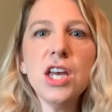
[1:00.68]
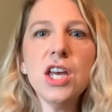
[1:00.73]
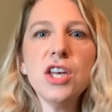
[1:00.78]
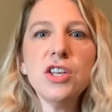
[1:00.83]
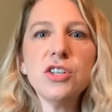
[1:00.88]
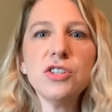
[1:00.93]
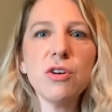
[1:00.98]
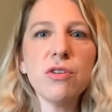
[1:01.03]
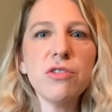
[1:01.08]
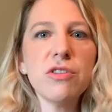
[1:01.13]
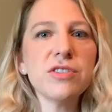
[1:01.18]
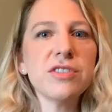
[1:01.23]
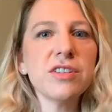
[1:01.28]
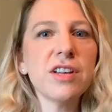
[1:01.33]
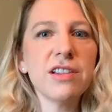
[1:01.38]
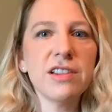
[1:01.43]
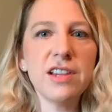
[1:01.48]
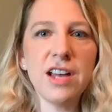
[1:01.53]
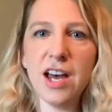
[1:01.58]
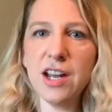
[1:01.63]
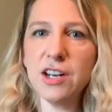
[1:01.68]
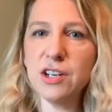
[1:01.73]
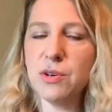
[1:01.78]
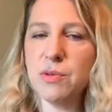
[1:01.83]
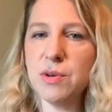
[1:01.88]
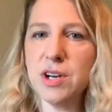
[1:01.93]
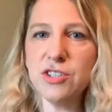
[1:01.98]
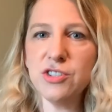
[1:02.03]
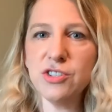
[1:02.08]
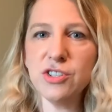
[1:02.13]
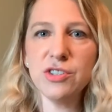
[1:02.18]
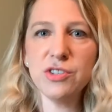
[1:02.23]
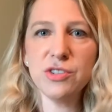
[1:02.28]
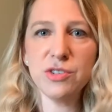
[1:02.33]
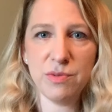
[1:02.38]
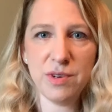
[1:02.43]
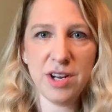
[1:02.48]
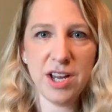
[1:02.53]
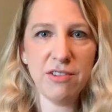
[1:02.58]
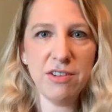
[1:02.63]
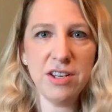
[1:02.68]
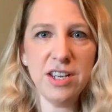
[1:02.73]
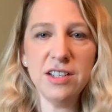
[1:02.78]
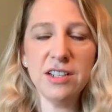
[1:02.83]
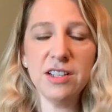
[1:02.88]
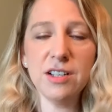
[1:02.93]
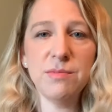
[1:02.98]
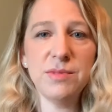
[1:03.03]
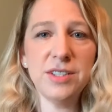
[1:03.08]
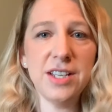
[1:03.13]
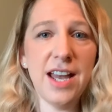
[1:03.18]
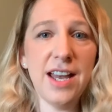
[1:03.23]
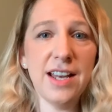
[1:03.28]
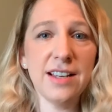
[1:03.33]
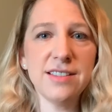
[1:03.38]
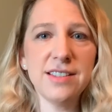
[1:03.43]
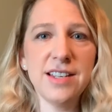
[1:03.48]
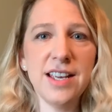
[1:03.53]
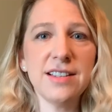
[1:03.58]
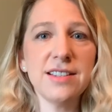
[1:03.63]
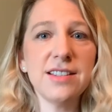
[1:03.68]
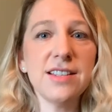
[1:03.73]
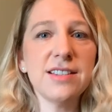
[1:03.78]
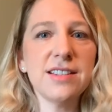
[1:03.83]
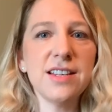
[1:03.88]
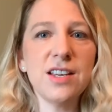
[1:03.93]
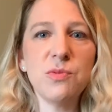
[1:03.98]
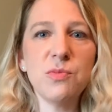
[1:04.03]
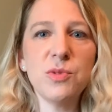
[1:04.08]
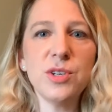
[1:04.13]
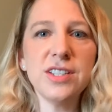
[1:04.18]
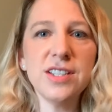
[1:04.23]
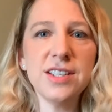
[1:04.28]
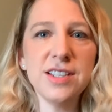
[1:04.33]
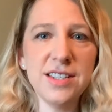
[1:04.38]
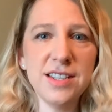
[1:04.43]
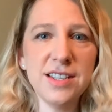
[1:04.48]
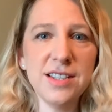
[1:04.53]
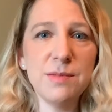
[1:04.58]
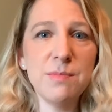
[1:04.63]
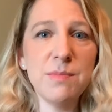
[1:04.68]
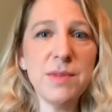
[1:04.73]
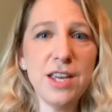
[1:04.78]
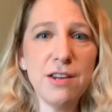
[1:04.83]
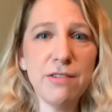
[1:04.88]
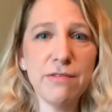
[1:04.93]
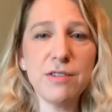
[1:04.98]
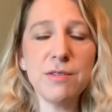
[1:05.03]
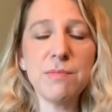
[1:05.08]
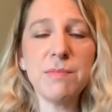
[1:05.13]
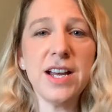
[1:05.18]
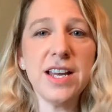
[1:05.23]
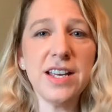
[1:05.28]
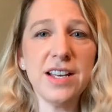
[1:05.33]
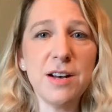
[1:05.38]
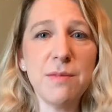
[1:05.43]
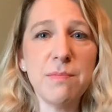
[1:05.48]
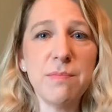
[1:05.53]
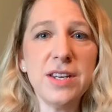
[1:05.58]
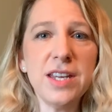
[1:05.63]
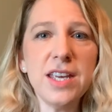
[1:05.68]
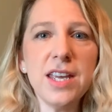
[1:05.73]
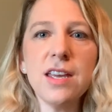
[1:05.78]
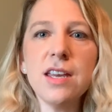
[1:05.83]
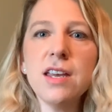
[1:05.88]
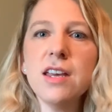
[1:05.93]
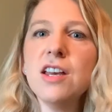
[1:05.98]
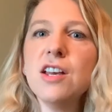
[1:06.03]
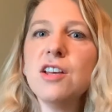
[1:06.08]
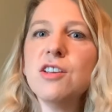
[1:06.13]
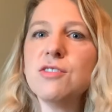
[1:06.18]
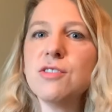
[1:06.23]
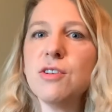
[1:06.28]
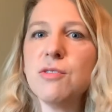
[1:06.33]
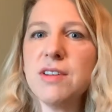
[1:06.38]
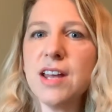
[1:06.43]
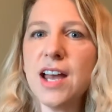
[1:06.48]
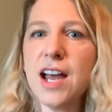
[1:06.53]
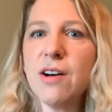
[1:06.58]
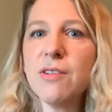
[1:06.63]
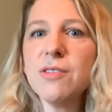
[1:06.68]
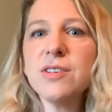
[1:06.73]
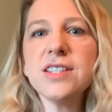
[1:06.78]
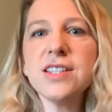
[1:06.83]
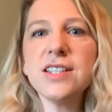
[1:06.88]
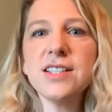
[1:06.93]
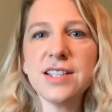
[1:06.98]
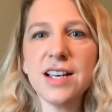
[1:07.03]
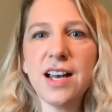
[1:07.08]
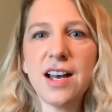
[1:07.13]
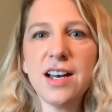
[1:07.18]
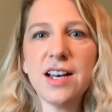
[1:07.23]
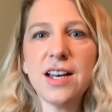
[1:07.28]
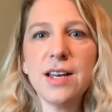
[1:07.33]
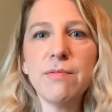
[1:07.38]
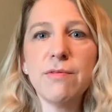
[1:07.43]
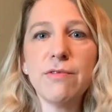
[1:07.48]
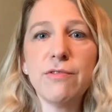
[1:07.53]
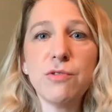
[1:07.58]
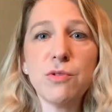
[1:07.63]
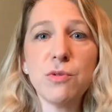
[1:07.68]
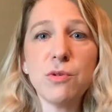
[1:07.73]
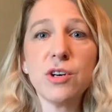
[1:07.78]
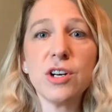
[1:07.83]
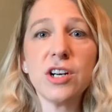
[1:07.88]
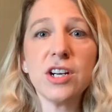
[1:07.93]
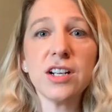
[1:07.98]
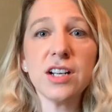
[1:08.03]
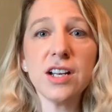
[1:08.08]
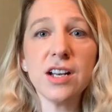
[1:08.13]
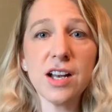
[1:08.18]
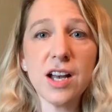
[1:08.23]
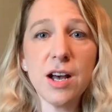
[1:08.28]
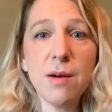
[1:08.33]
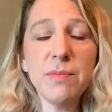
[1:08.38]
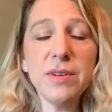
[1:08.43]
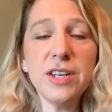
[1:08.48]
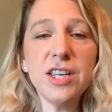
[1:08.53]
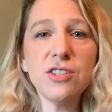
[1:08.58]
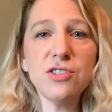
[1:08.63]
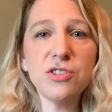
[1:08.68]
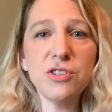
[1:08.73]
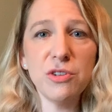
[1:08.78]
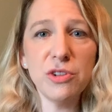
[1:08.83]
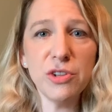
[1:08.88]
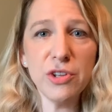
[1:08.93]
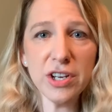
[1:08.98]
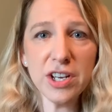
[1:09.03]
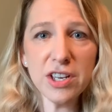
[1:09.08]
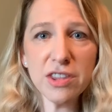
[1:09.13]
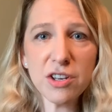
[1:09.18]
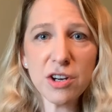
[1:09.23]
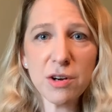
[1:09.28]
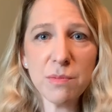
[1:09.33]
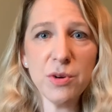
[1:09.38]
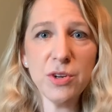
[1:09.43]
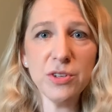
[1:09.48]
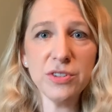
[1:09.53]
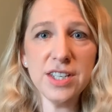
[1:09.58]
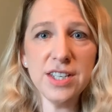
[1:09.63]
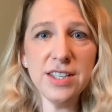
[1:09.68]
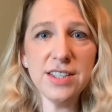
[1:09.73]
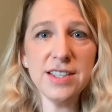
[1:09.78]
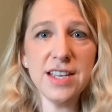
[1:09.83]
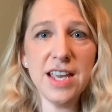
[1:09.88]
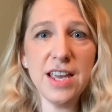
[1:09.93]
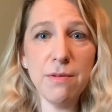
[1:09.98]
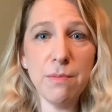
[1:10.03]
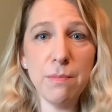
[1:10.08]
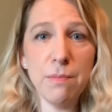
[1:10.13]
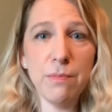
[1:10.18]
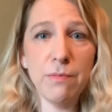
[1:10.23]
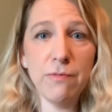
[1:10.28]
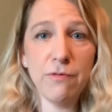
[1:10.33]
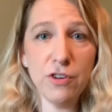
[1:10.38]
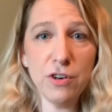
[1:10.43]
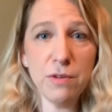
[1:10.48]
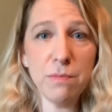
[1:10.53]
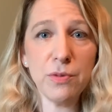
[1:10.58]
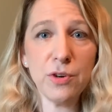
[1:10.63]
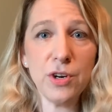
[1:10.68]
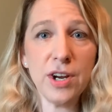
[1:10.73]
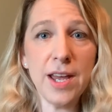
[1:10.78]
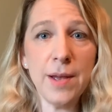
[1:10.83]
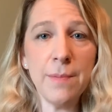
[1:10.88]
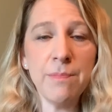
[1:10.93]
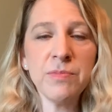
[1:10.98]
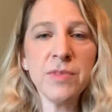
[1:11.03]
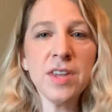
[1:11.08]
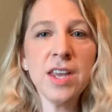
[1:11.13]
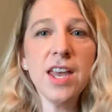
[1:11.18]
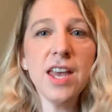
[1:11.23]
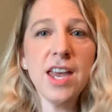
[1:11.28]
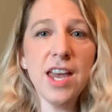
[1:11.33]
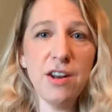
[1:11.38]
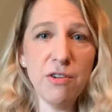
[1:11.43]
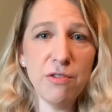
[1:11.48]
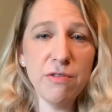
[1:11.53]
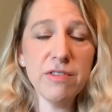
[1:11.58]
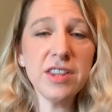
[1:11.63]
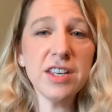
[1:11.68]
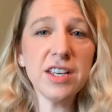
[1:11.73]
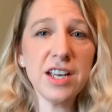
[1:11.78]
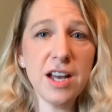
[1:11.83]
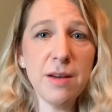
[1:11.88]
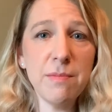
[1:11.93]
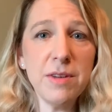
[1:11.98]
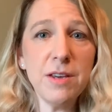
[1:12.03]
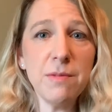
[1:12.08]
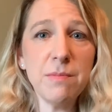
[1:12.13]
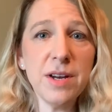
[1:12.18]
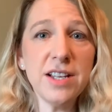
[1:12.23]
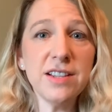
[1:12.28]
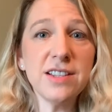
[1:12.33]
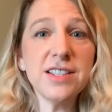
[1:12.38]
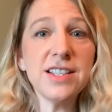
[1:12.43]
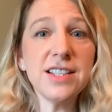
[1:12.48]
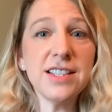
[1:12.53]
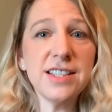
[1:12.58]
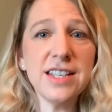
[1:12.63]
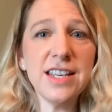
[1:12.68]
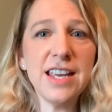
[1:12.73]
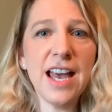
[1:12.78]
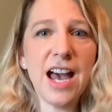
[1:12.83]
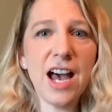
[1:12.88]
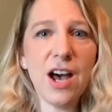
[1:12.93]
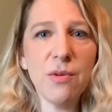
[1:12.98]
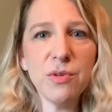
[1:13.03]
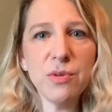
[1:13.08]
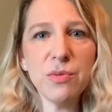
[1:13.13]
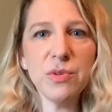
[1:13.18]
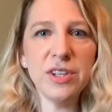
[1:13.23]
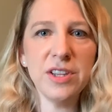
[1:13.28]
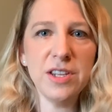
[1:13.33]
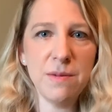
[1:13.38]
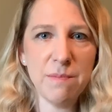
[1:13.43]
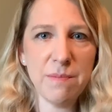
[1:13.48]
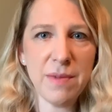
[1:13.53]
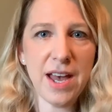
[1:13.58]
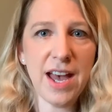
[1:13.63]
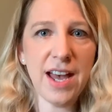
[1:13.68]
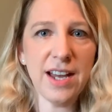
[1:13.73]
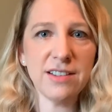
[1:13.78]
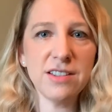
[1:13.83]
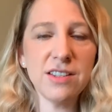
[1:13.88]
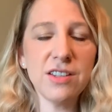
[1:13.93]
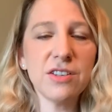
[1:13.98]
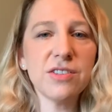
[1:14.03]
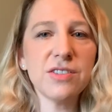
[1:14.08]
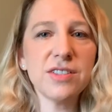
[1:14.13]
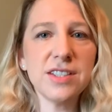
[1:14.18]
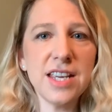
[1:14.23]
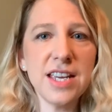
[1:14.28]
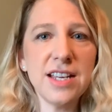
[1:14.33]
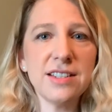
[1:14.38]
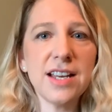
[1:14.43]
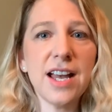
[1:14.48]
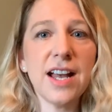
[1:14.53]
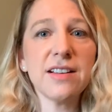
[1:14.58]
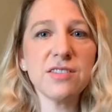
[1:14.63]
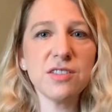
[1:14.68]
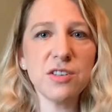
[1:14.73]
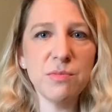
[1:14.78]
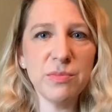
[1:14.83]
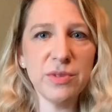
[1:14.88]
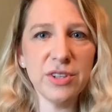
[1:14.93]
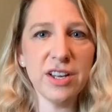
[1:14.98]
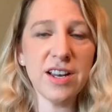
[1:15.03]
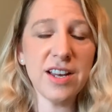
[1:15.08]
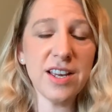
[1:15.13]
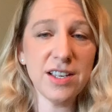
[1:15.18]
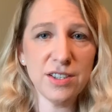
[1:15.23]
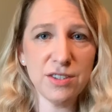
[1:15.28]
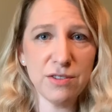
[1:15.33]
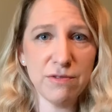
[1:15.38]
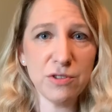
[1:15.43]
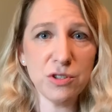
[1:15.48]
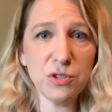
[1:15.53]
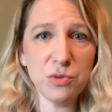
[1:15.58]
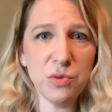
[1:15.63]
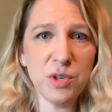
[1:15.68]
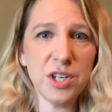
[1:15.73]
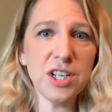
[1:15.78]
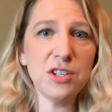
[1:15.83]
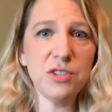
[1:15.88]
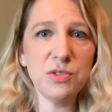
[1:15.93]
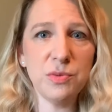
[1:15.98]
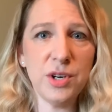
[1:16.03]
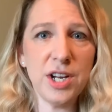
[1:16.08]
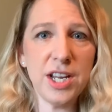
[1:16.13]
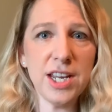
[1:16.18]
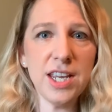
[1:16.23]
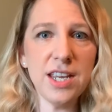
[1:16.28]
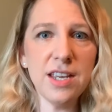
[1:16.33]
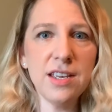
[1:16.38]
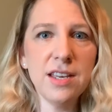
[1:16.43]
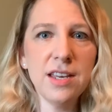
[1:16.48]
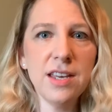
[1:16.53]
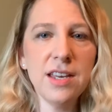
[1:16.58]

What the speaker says: So there's a lot of questions around income tax nexus and what does this mean for my company. So now is the time for companies to look at their multi-state footprint and over the coming months to see how it will impact their state tax compliance for 2020.